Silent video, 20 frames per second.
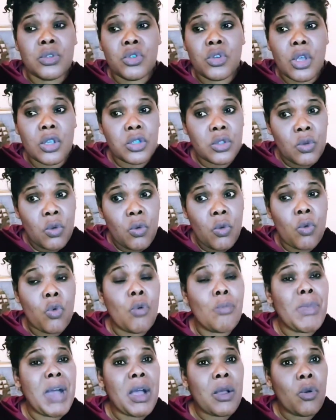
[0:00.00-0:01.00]
just
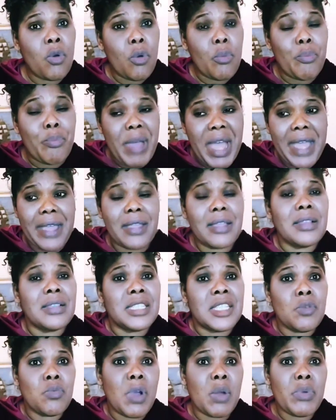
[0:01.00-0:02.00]
kukuma go buy
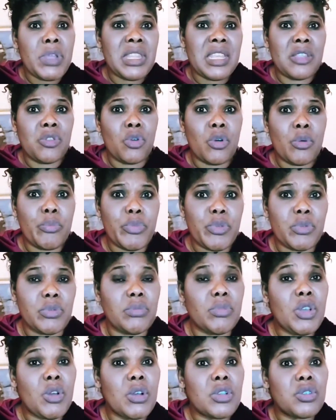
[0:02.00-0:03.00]
the one where they don't build.
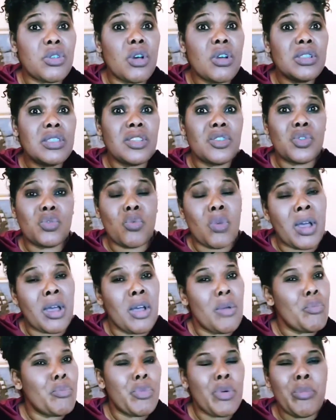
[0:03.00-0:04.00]
Because all this one
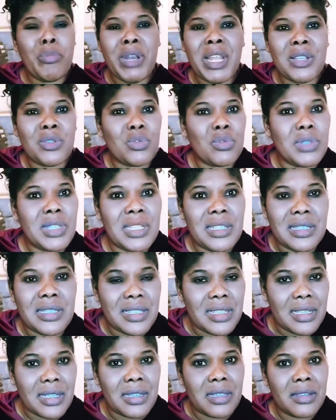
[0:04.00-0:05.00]
problem to the
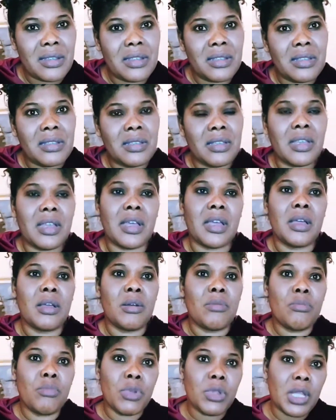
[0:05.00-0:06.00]
day.
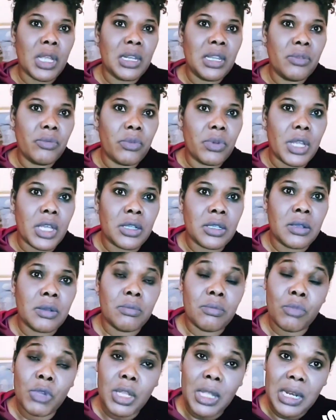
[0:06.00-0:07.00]
When
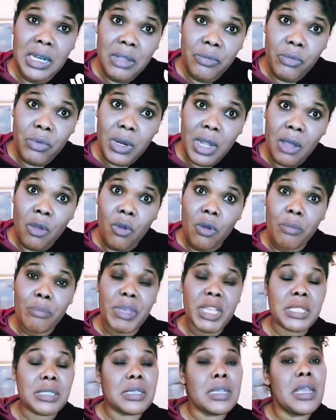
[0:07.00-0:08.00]
I leave on a
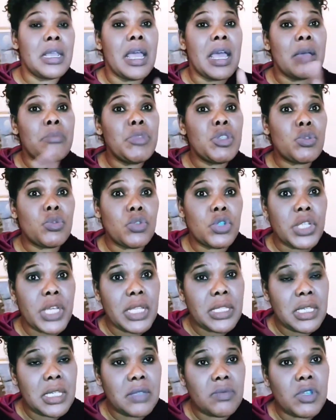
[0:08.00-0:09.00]
comment, let me to share
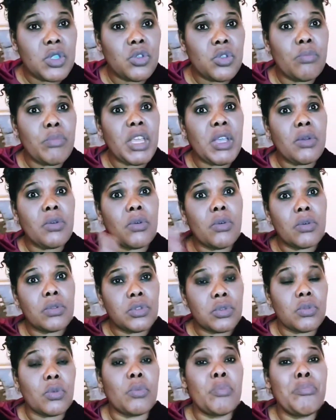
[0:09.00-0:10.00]
this video. May go
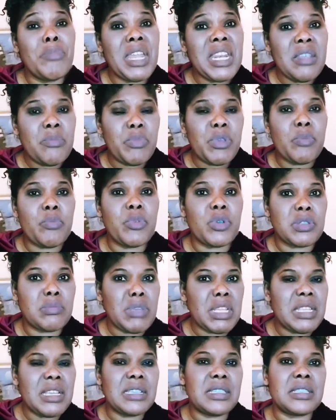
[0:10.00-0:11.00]
to many people.
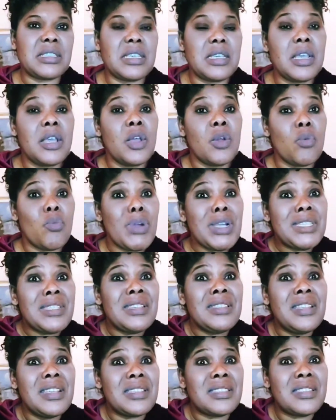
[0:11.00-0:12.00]
May they see
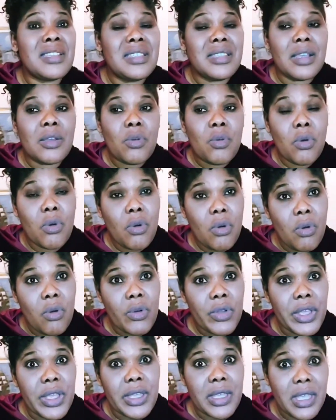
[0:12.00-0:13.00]
waiting. They see they go
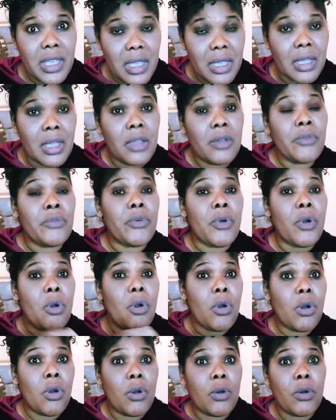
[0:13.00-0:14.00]
on again
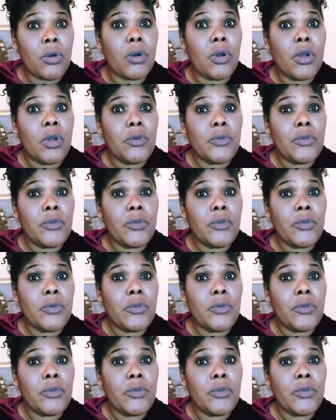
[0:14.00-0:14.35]
for